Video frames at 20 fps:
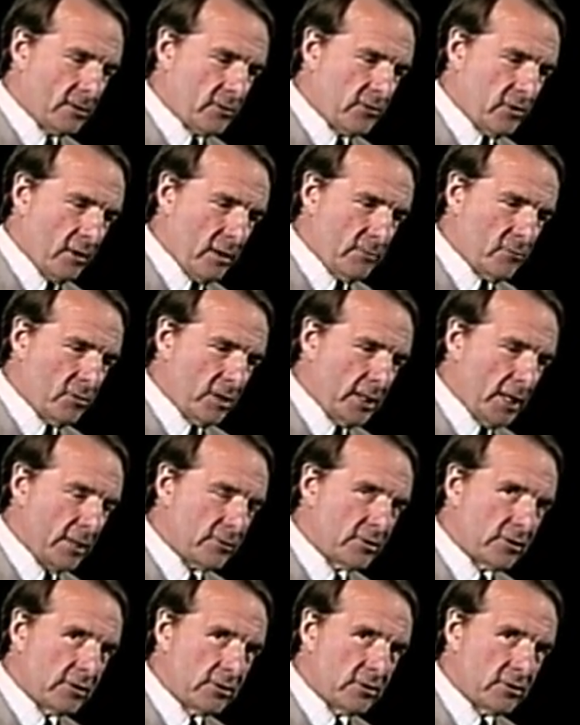so I'm
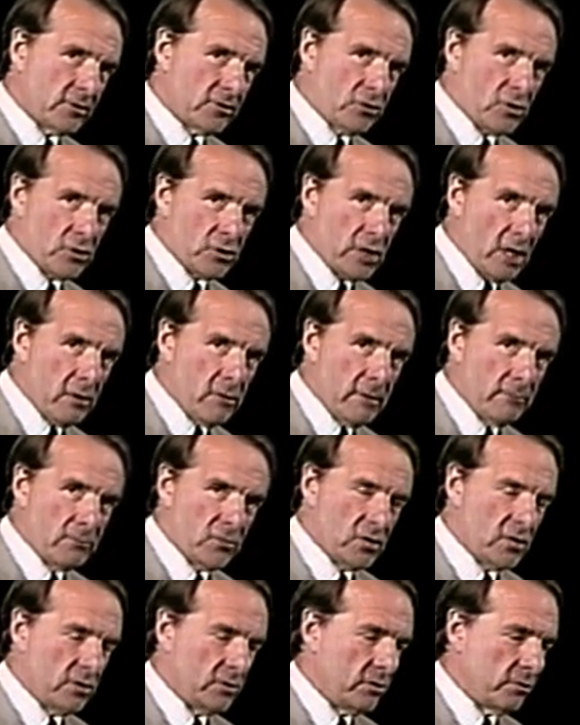reluctant to show him
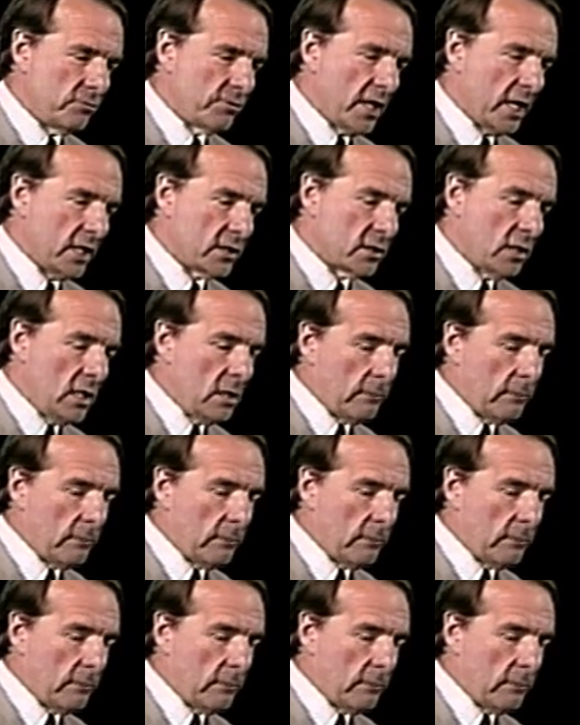to you yet.